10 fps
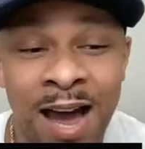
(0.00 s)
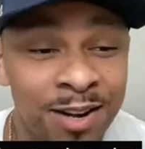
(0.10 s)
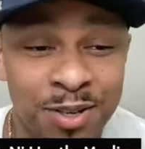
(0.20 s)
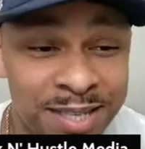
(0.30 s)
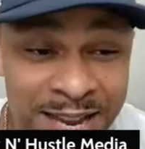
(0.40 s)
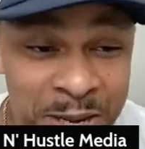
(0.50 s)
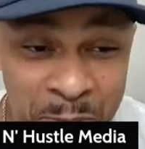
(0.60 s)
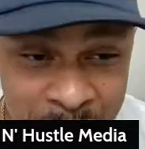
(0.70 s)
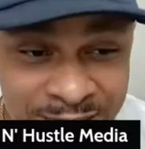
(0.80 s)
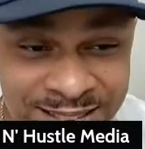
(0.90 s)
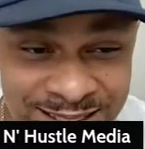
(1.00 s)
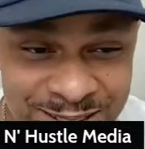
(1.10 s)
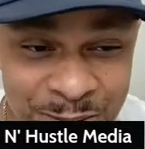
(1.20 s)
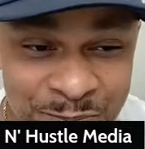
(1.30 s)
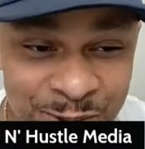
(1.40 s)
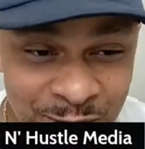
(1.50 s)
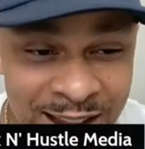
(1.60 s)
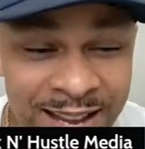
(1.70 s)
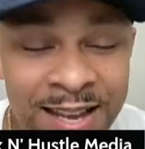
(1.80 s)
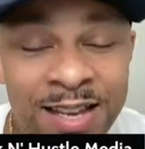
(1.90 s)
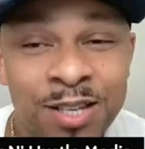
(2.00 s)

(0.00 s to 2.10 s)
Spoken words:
understanding business, right?